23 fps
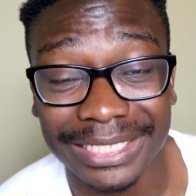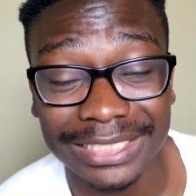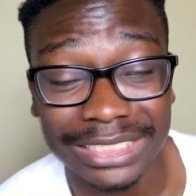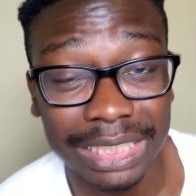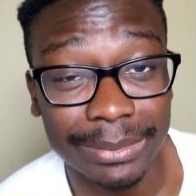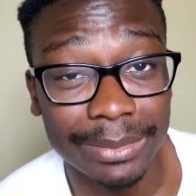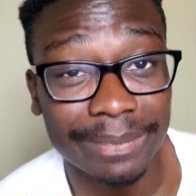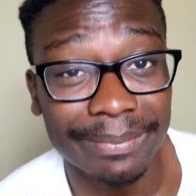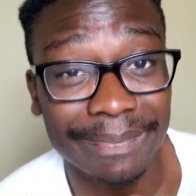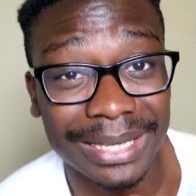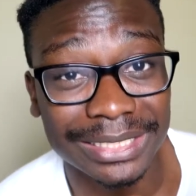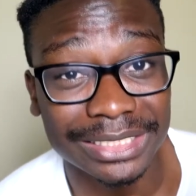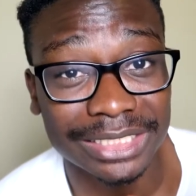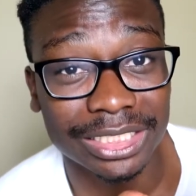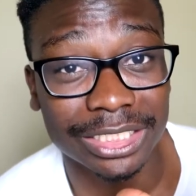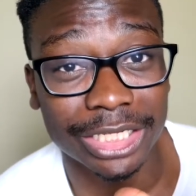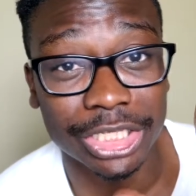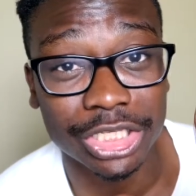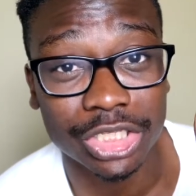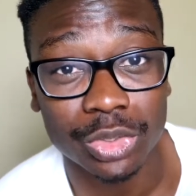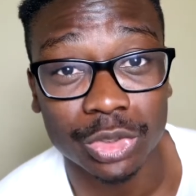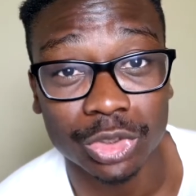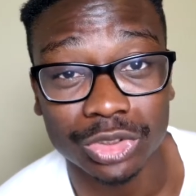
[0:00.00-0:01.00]
It's going to be
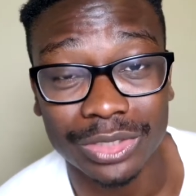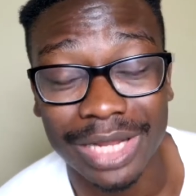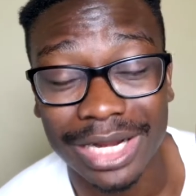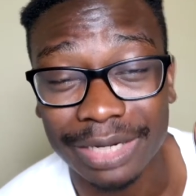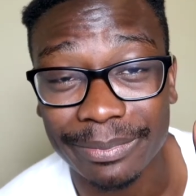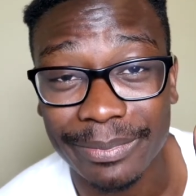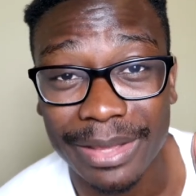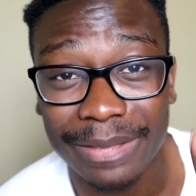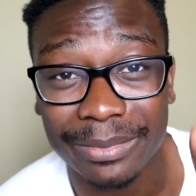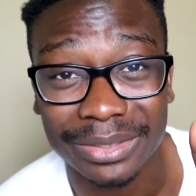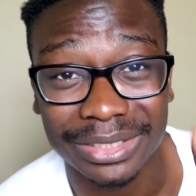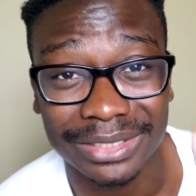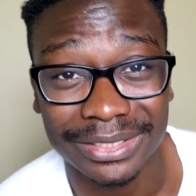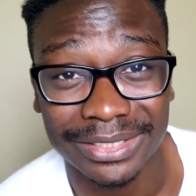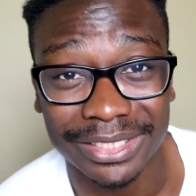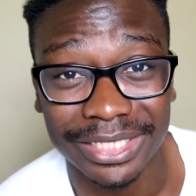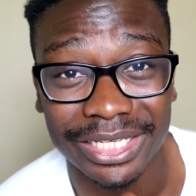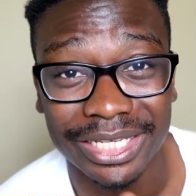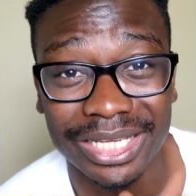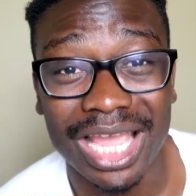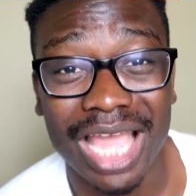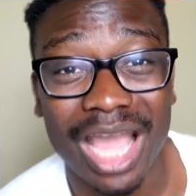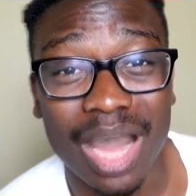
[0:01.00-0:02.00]
basically you trying to be able to
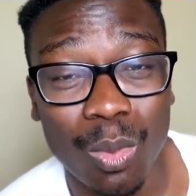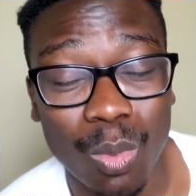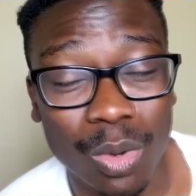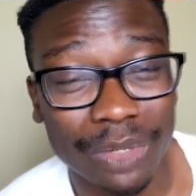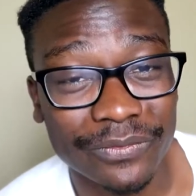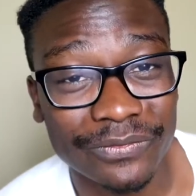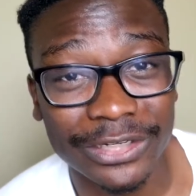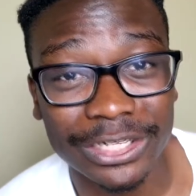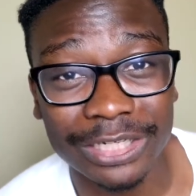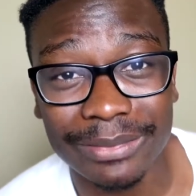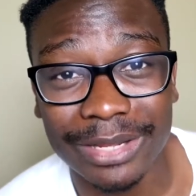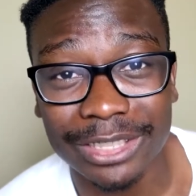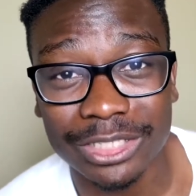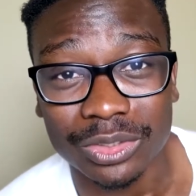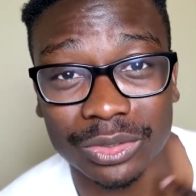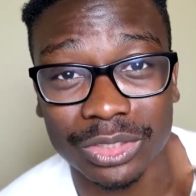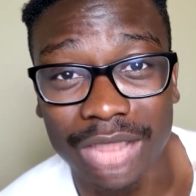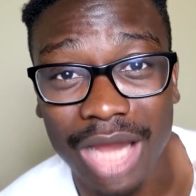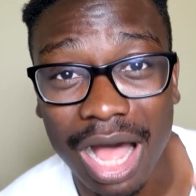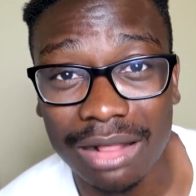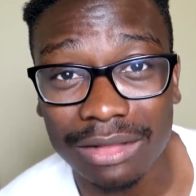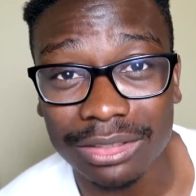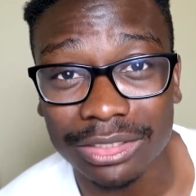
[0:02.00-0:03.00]
see what fundamental
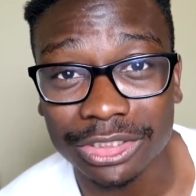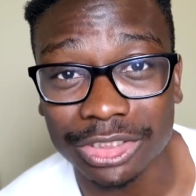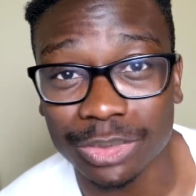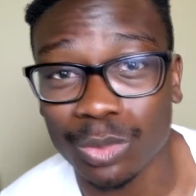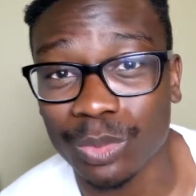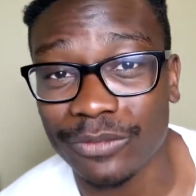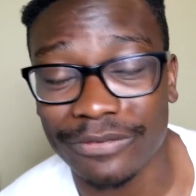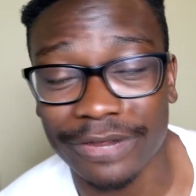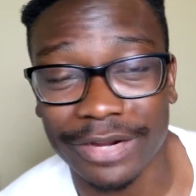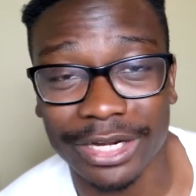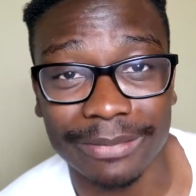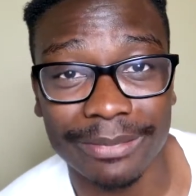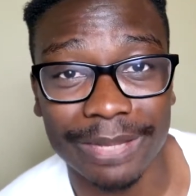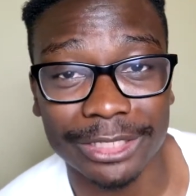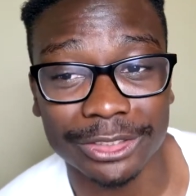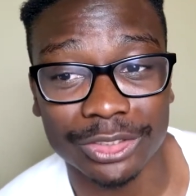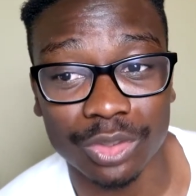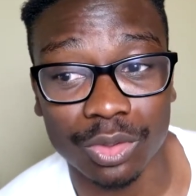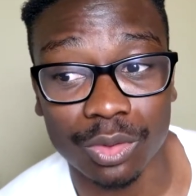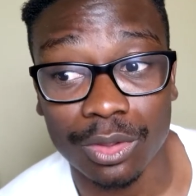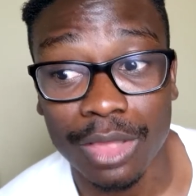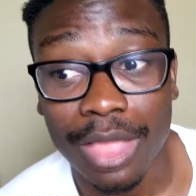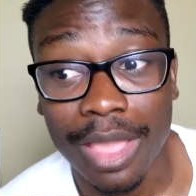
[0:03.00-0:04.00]
knowledge, what
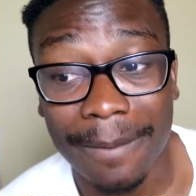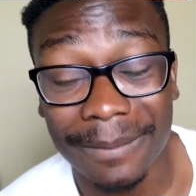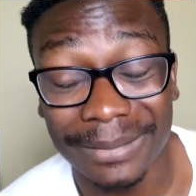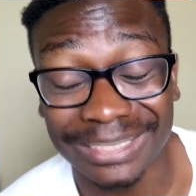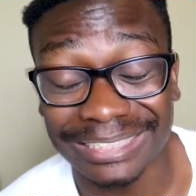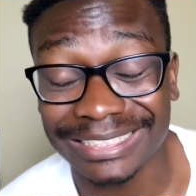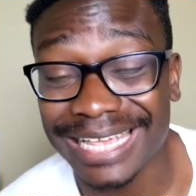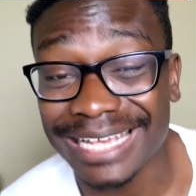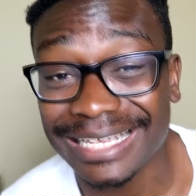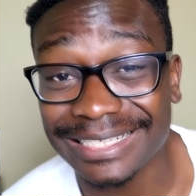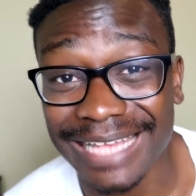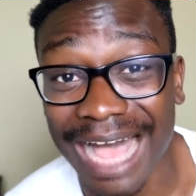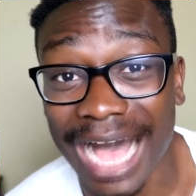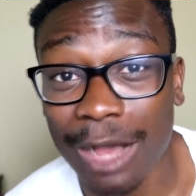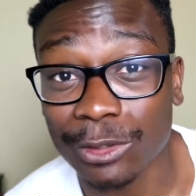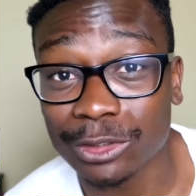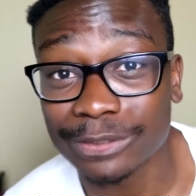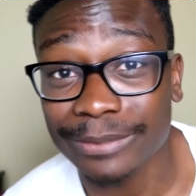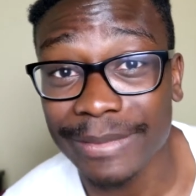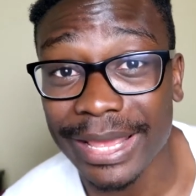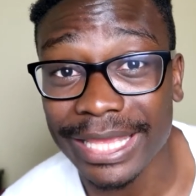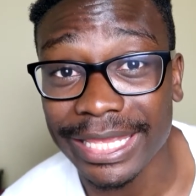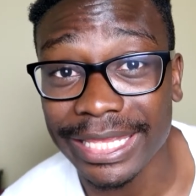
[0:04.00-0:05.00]
fundamental mistakes I
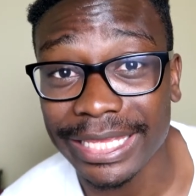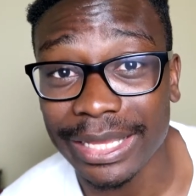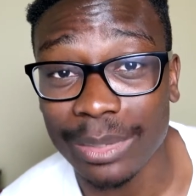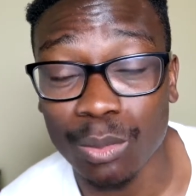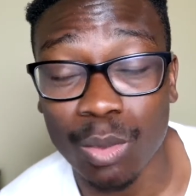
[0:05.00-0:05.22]
was making,